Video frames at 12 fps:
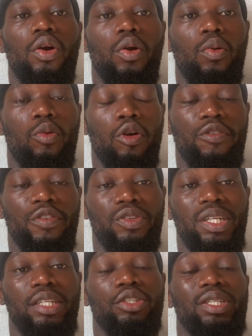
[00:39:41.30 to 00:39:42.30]
working for
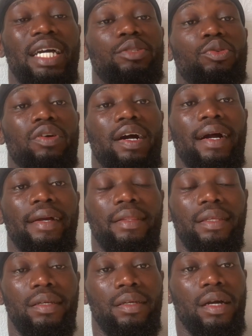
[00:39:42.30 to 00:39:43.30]
that. So that's what I
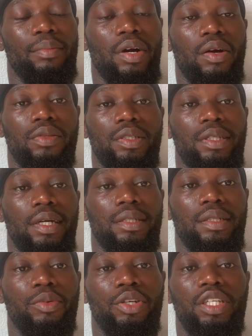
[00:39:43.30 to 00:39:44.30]
think about that.
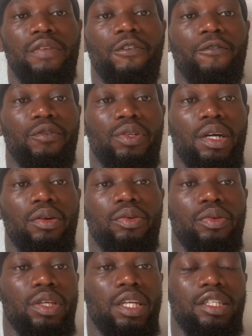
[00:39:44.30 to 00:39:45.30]
But if you feel that, oh,
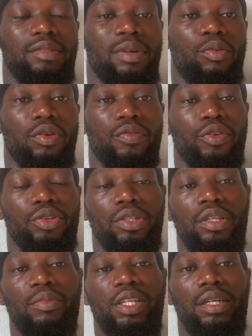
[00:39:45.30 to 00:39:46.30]
okay, it might work for you in
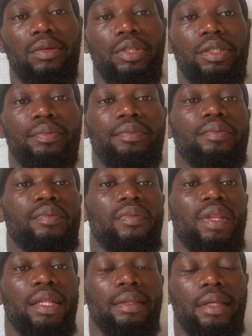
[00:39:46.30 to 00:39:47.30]
a better way,
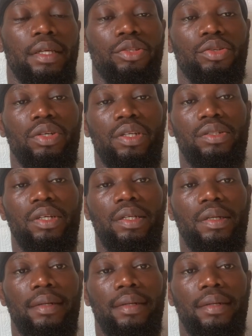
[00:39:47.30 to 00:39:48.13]
then you can actually